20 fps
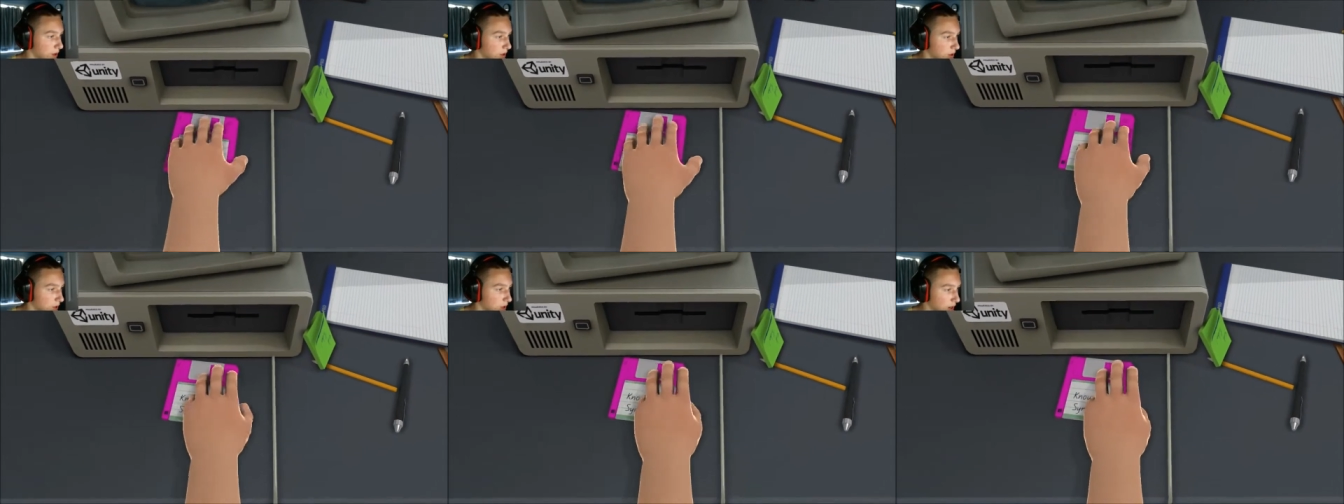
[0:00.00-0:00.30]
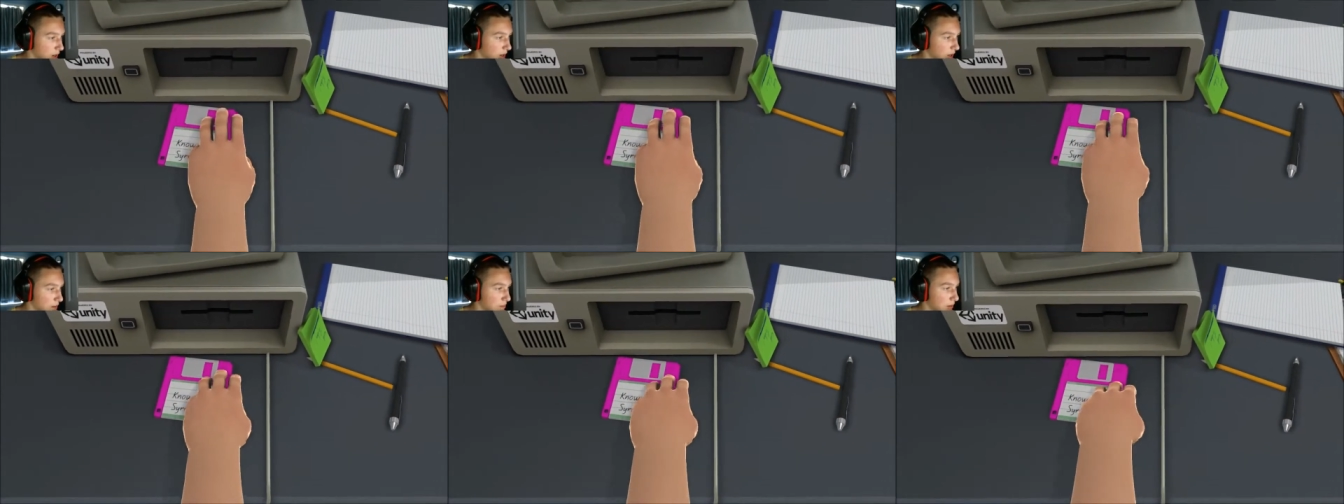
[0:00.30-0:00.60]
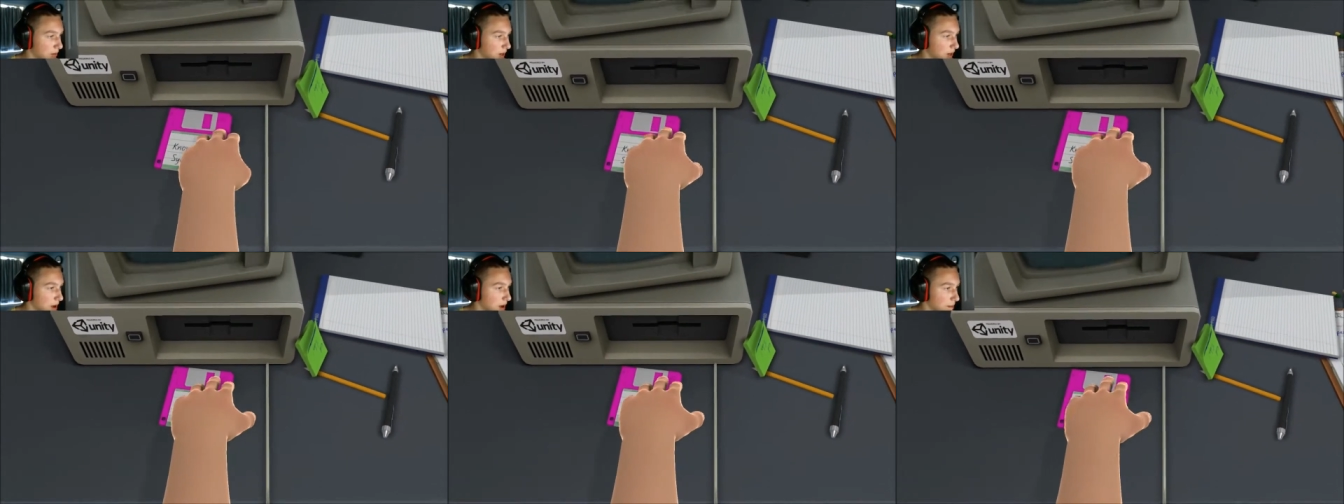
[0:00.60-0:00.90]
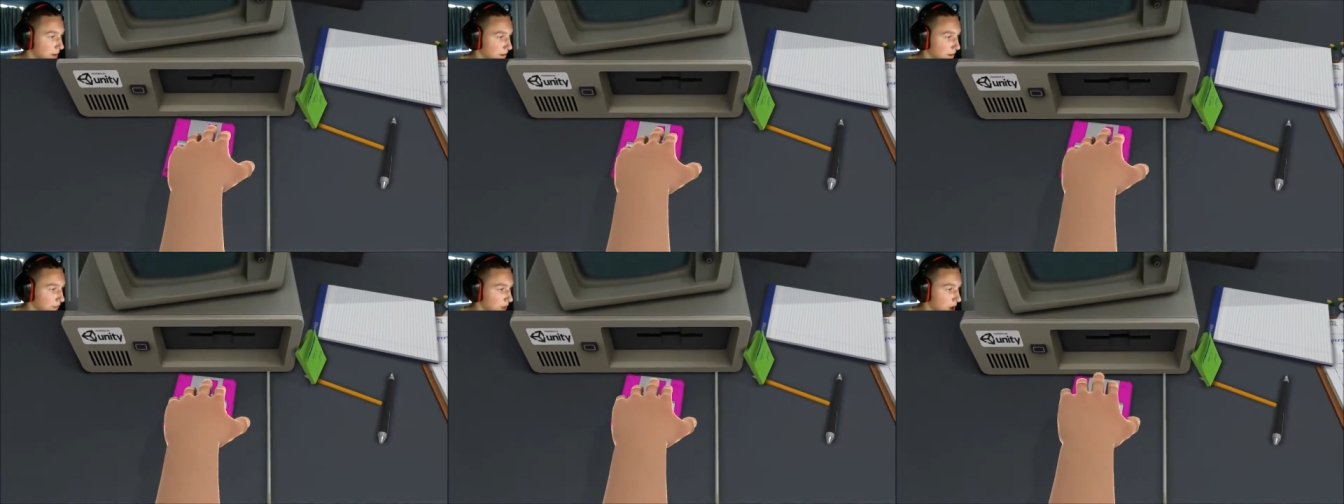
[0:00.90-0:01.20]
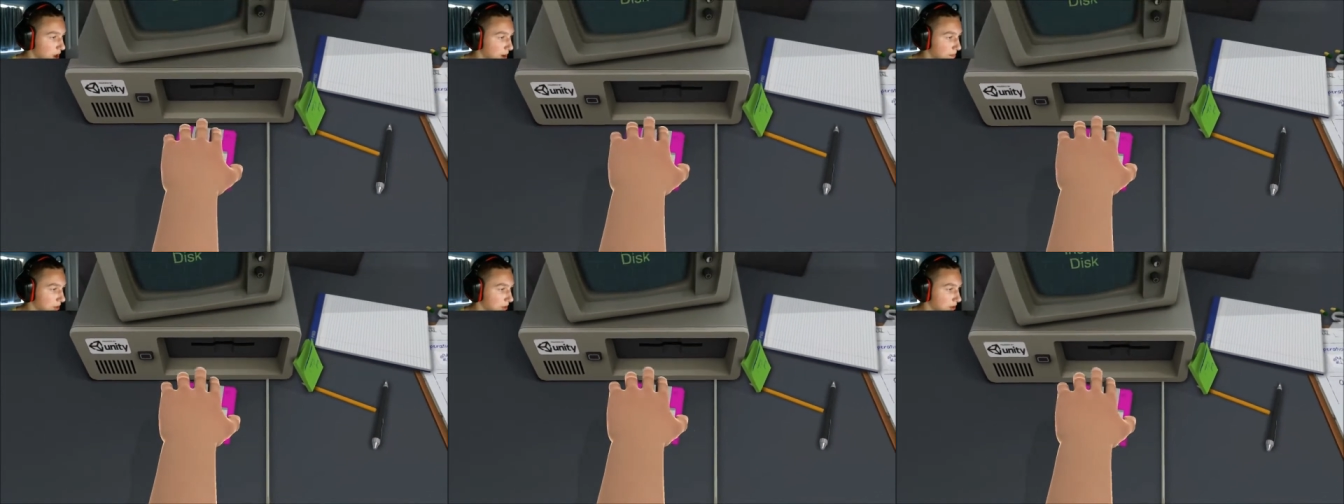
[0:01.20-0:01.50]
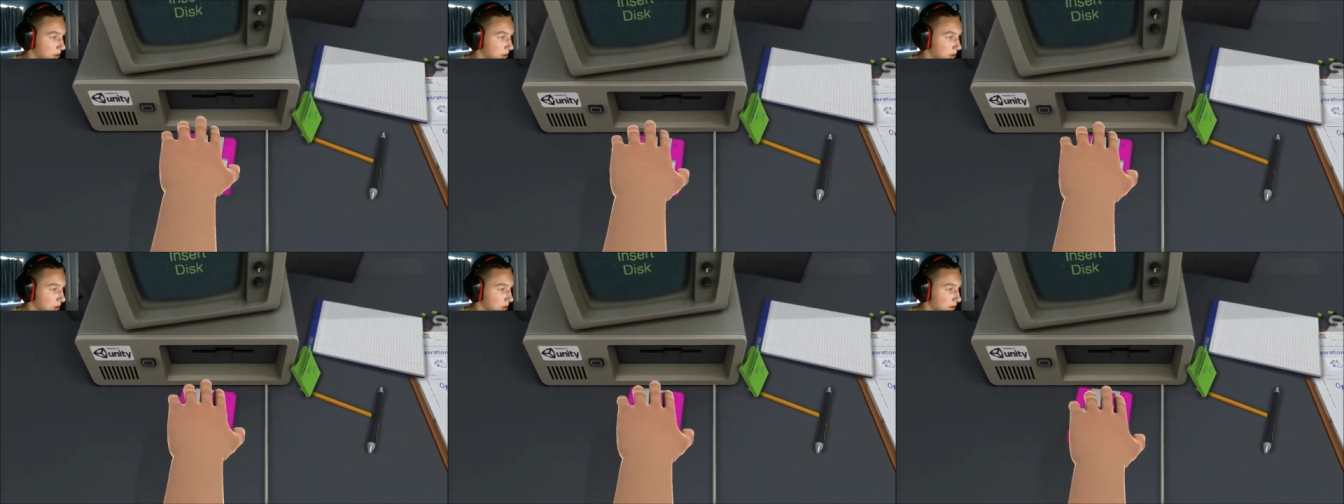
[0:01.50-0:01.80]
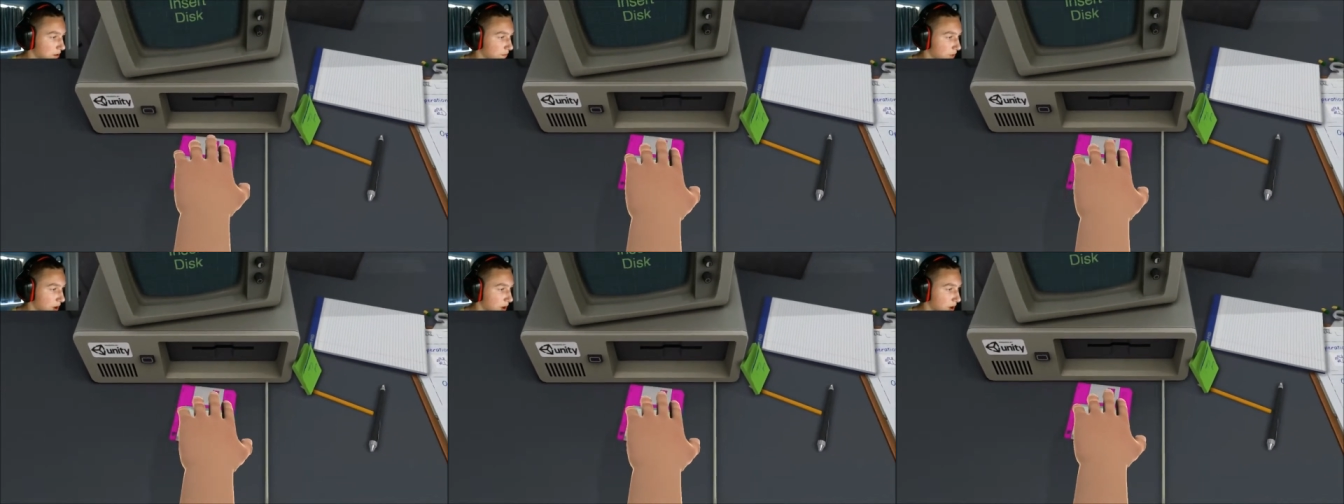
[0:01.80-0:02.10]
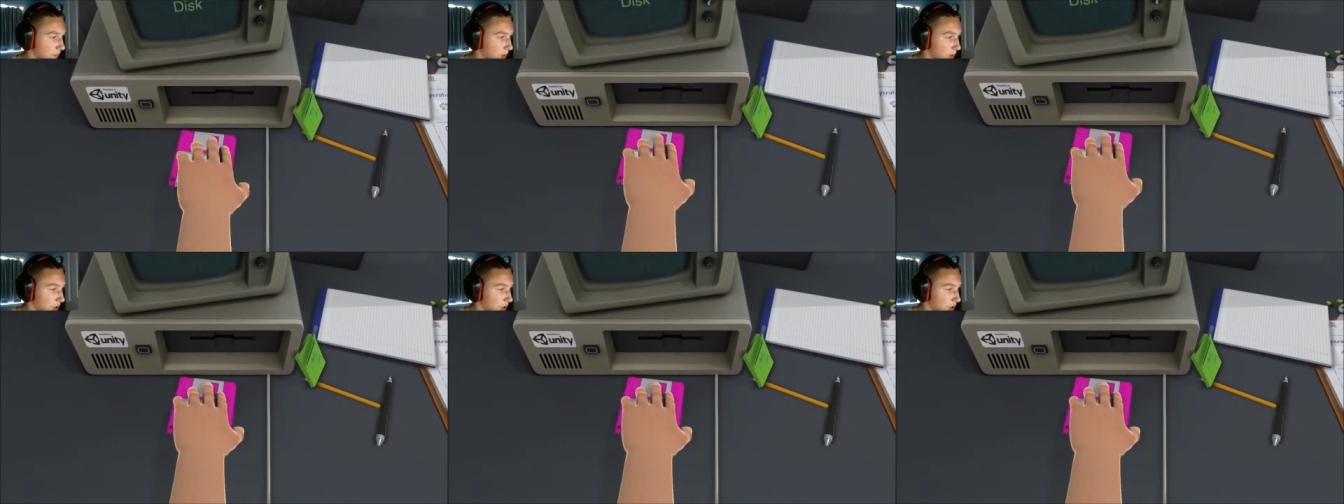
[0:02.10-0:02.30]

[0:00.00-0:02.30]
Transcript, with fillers: Then I can pick up my floppy disk if I ever